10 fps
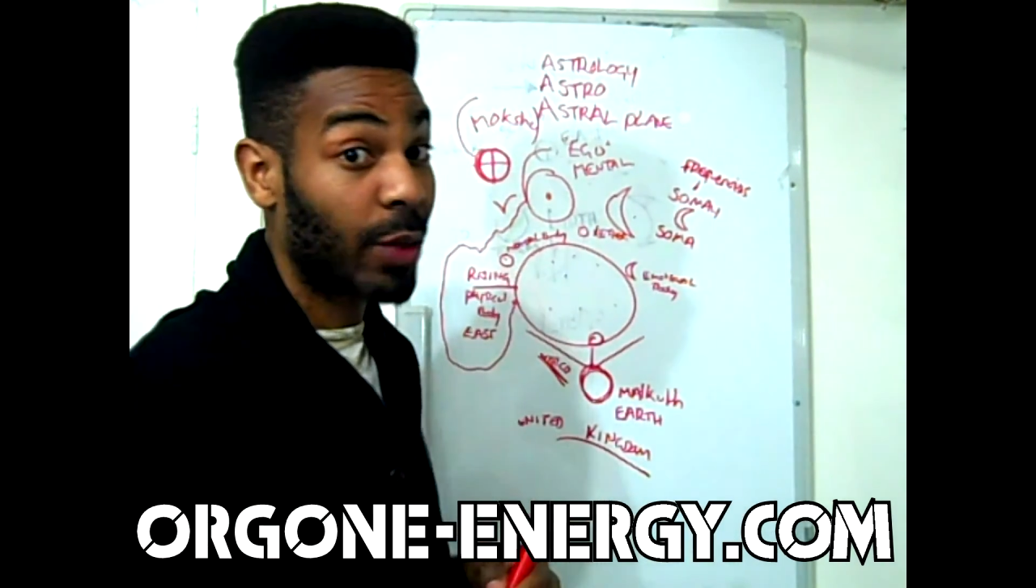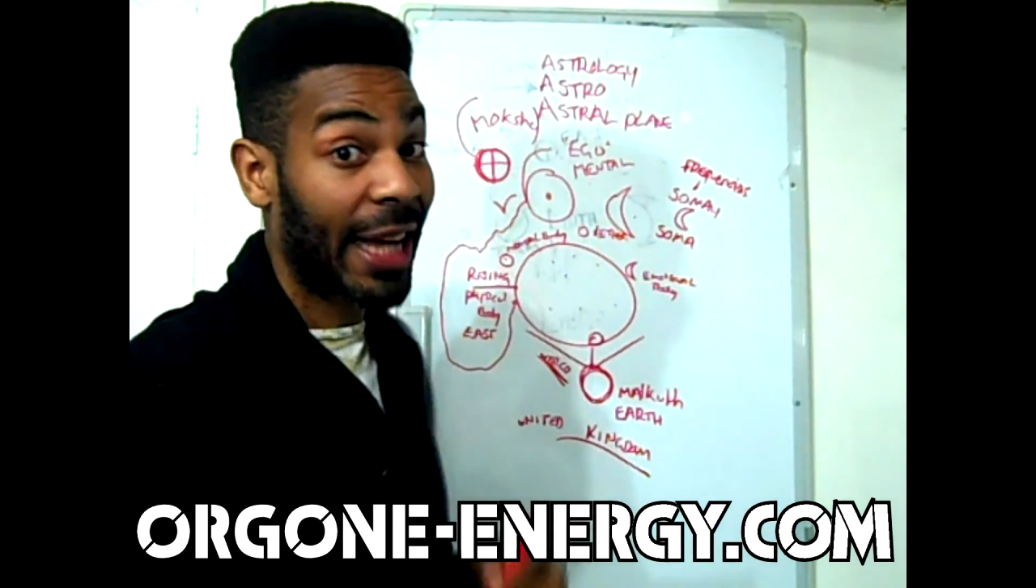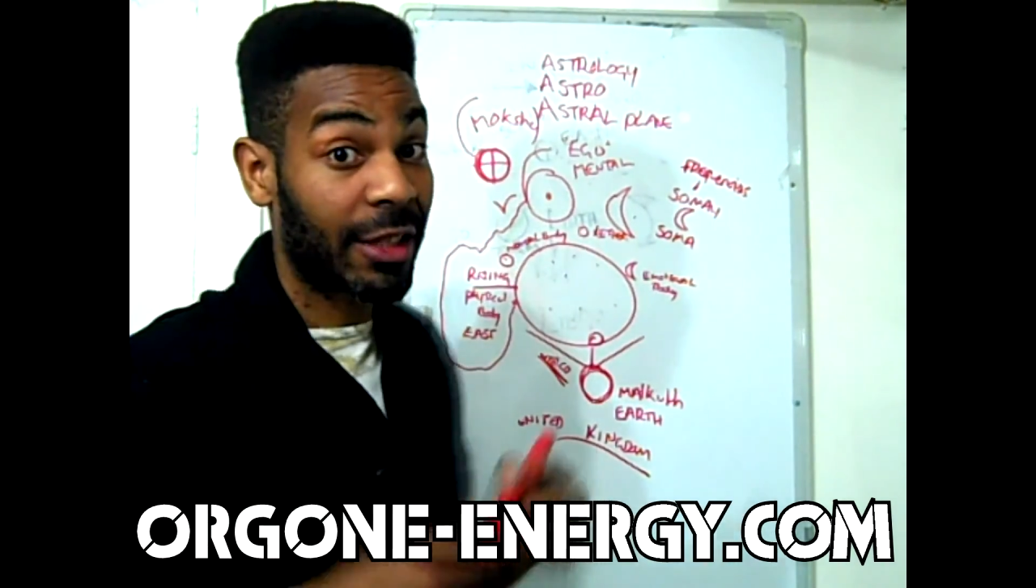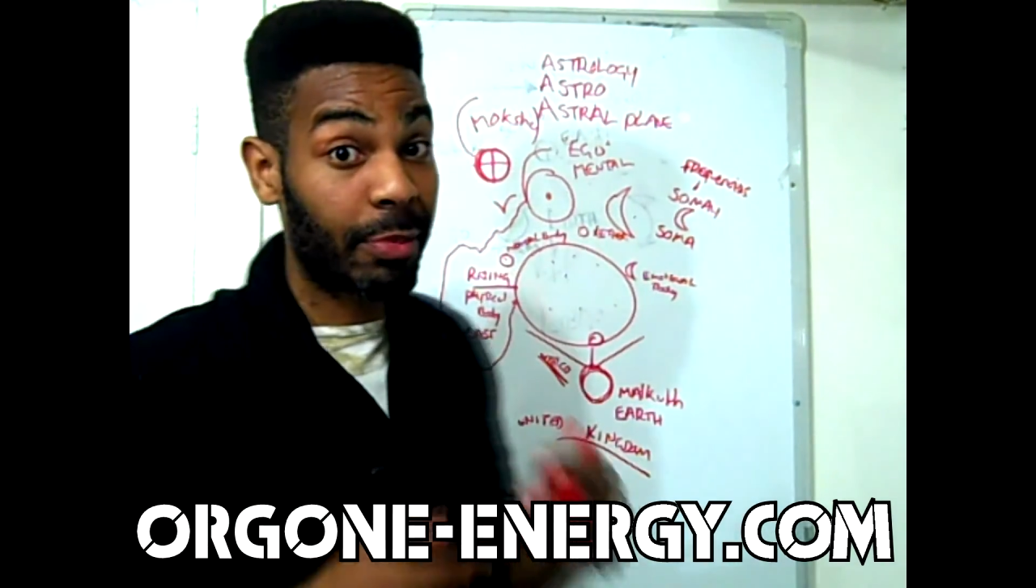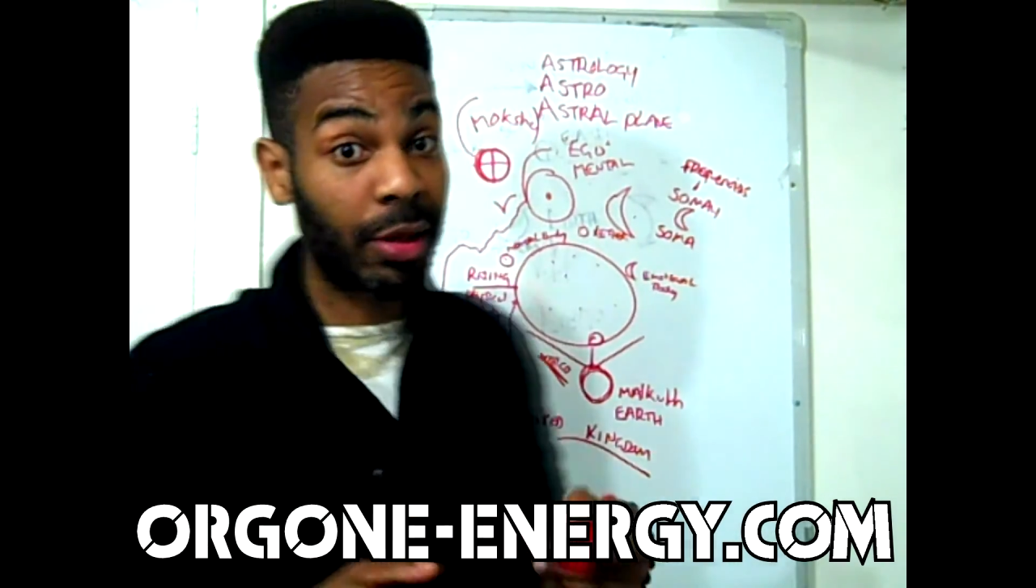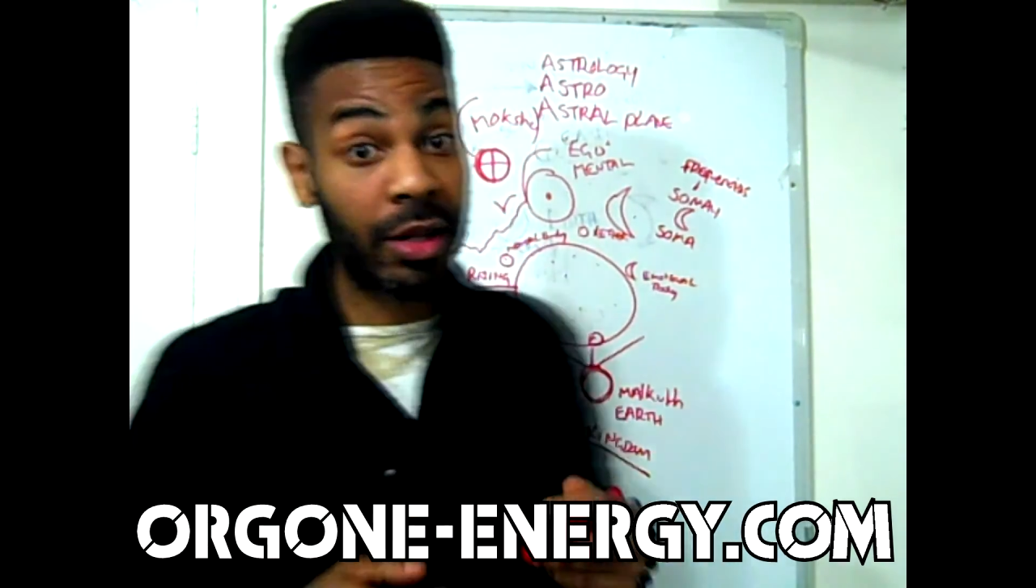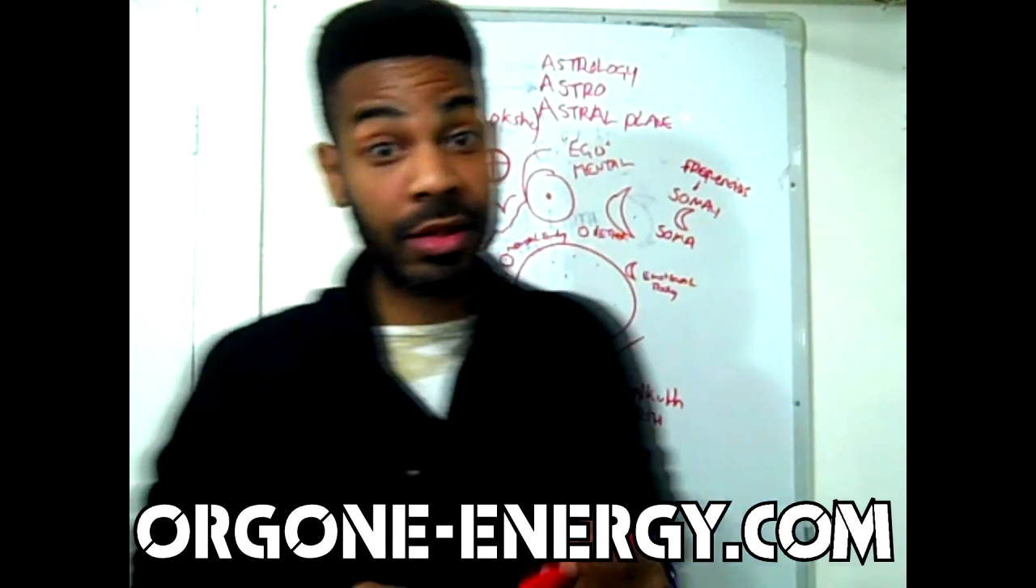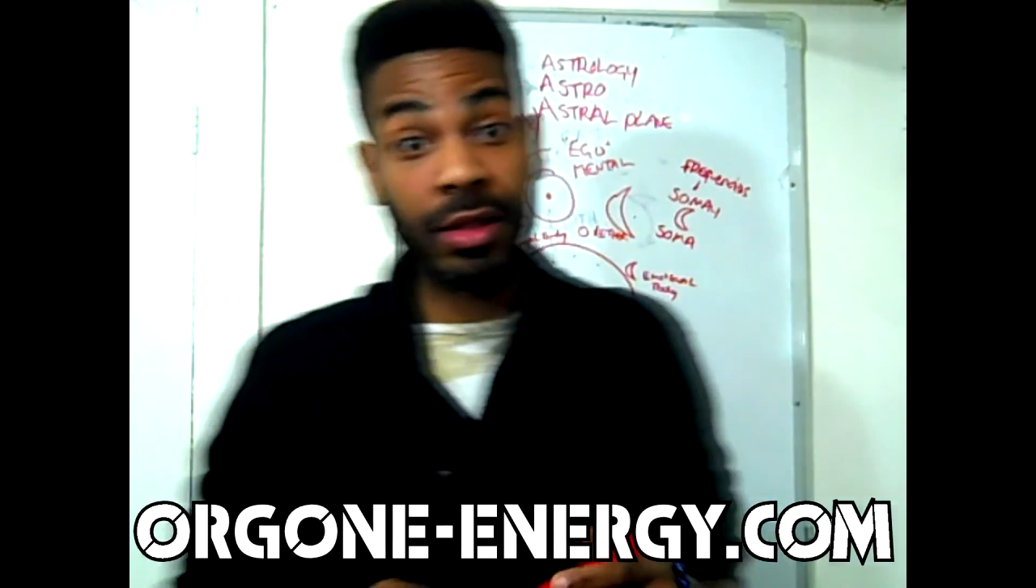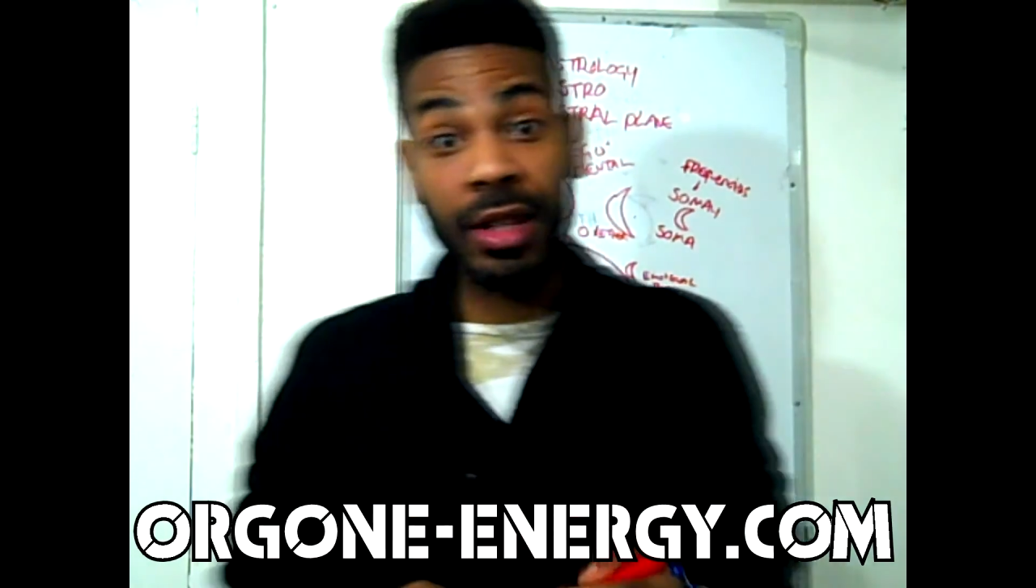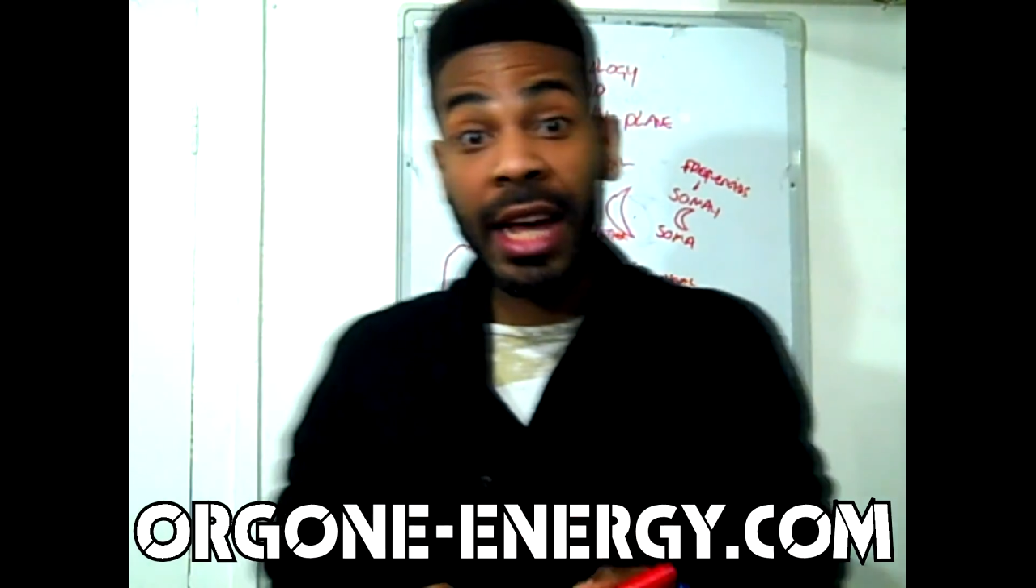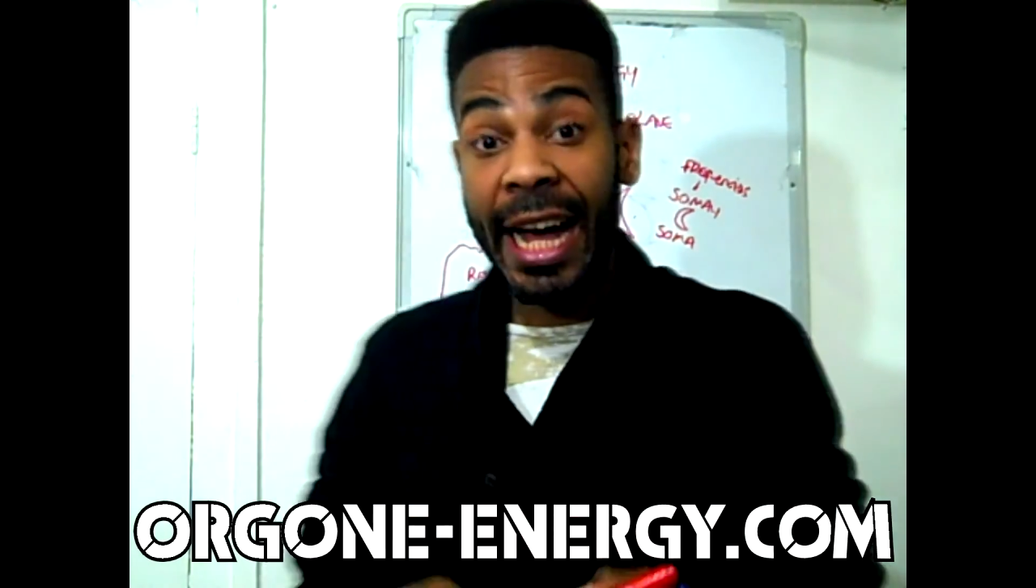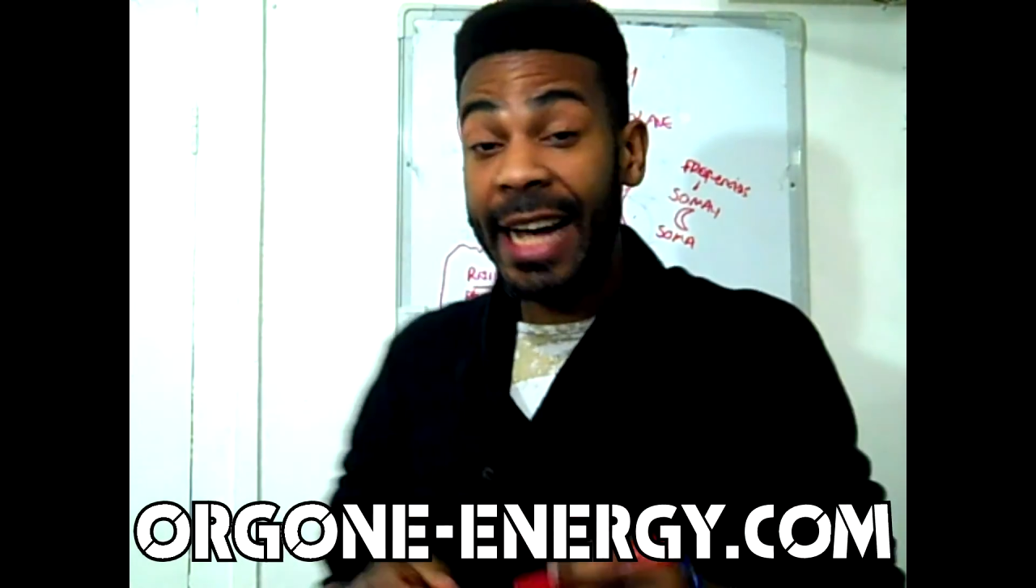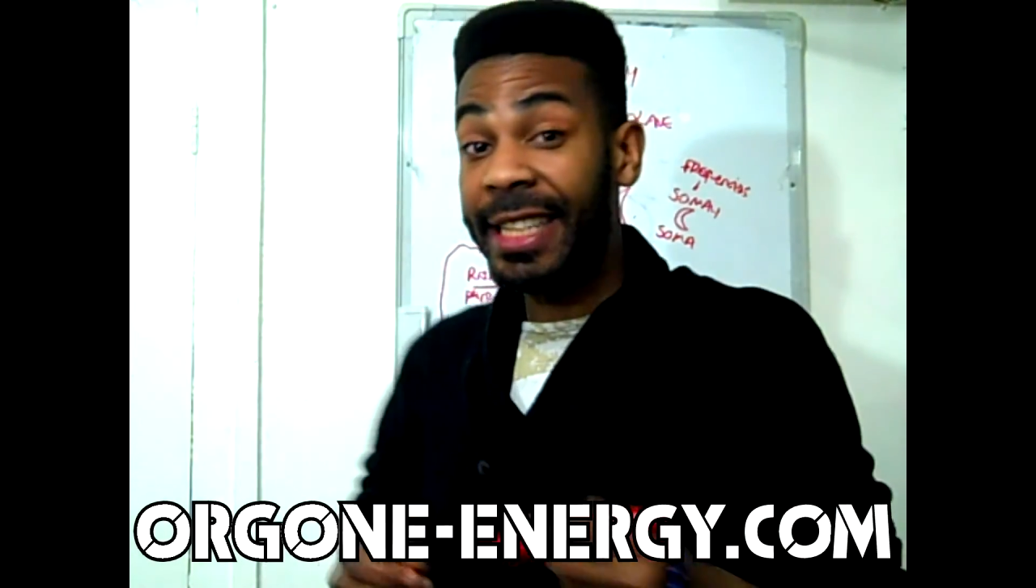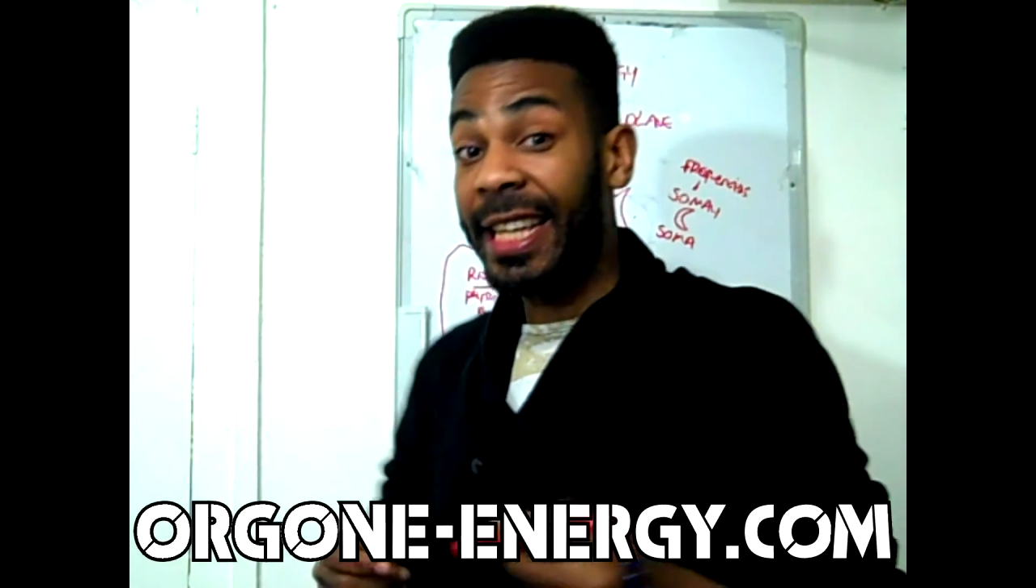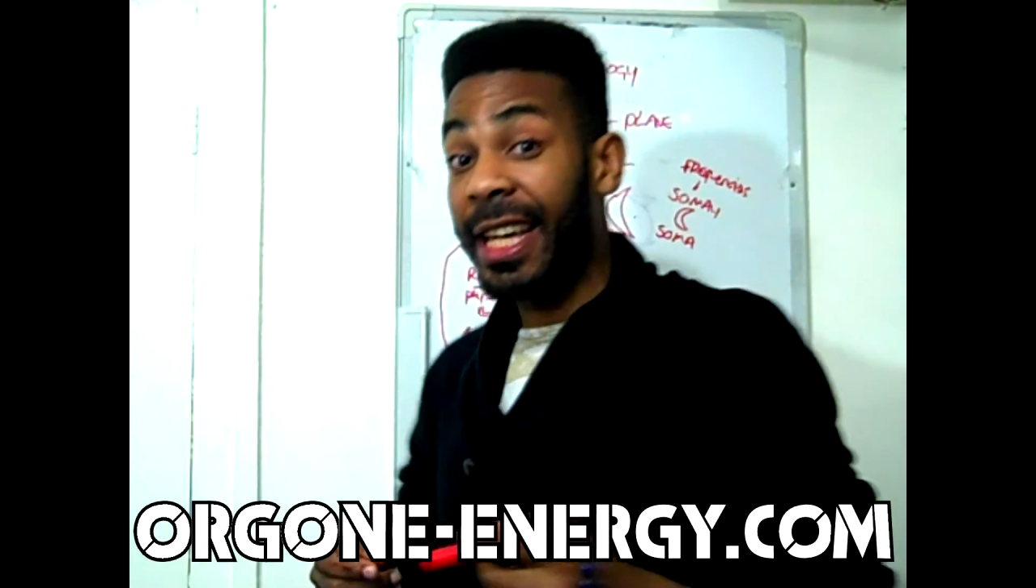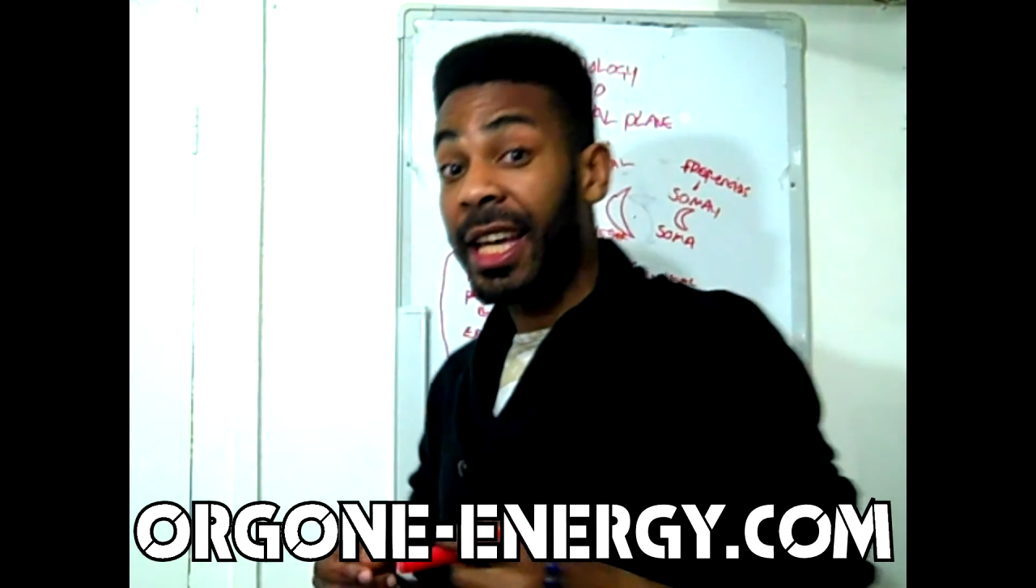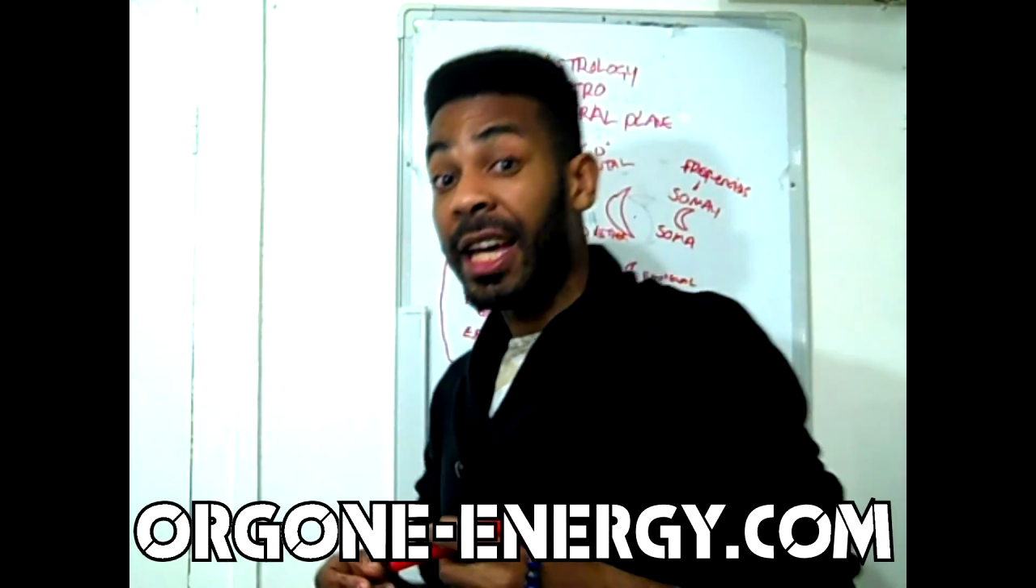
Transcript: as a person, as a